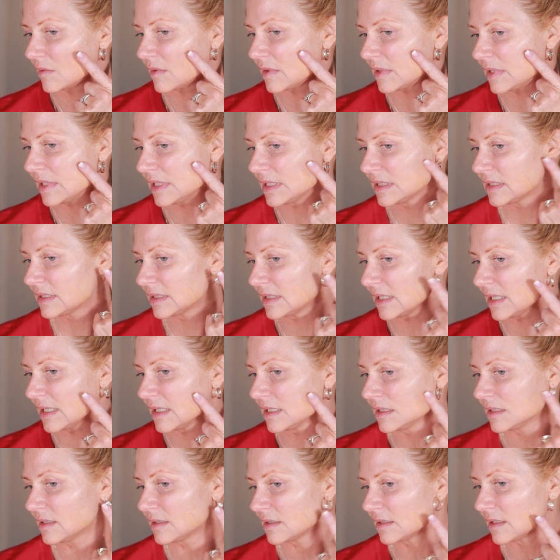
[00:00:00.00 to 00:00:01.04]
This
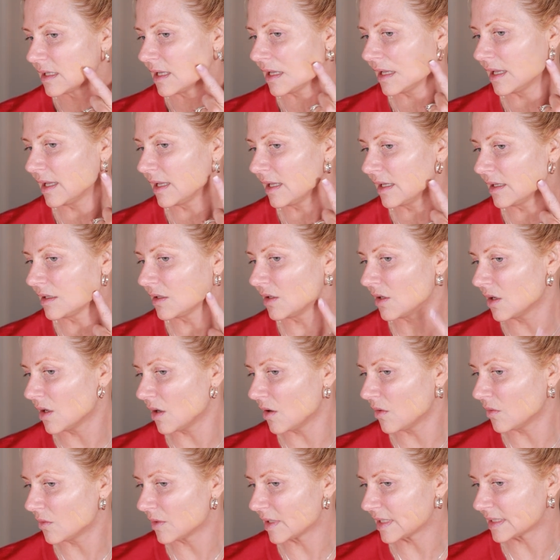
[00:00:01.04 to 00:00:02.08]
is a
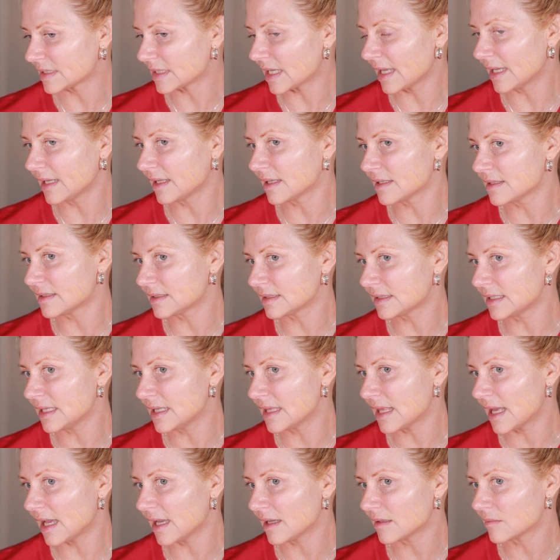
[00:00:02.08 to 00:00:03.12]
no, because I can see
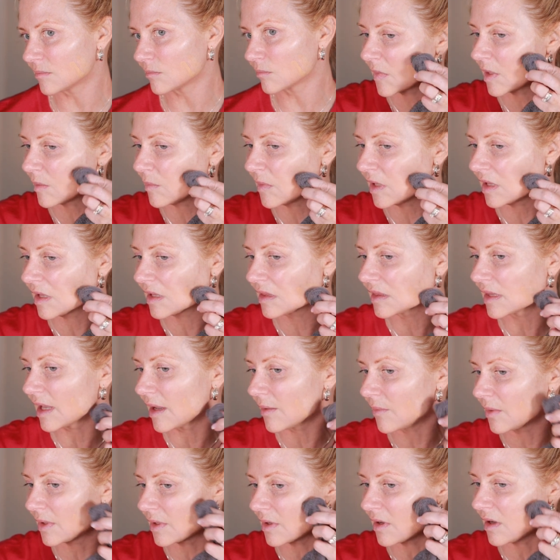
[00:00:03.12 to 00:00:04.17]
that. Let me get
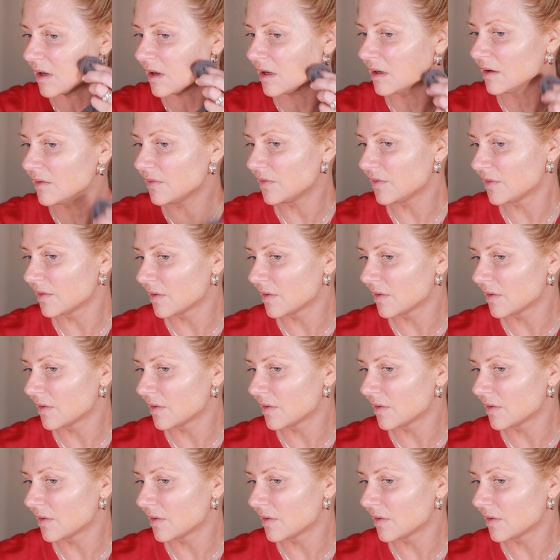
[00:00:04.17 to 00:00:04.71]
that one off.